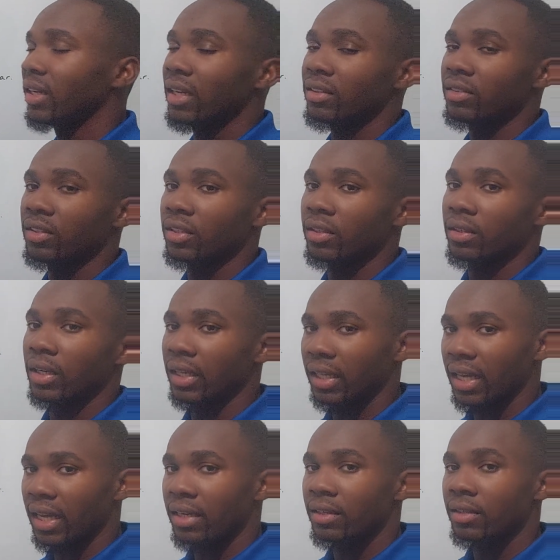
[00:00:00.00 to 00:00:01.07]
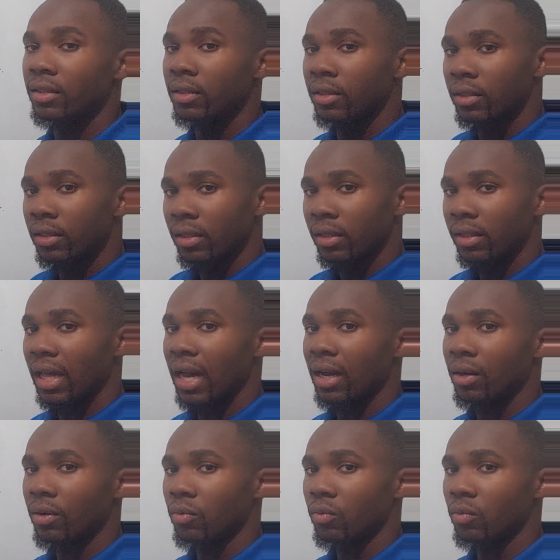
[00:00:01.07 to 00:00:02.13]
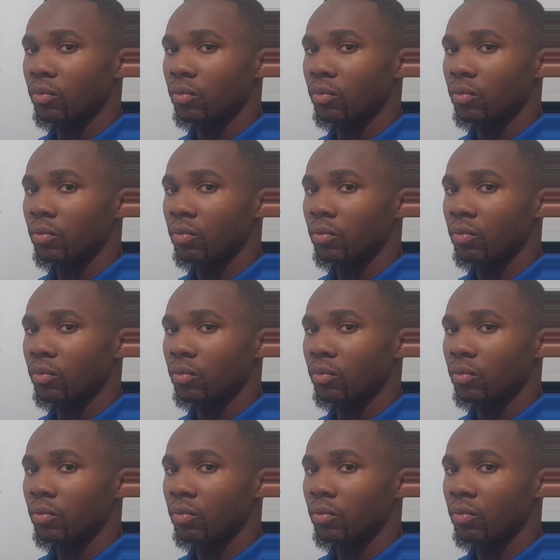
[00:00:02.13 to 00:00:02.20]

next year, again, that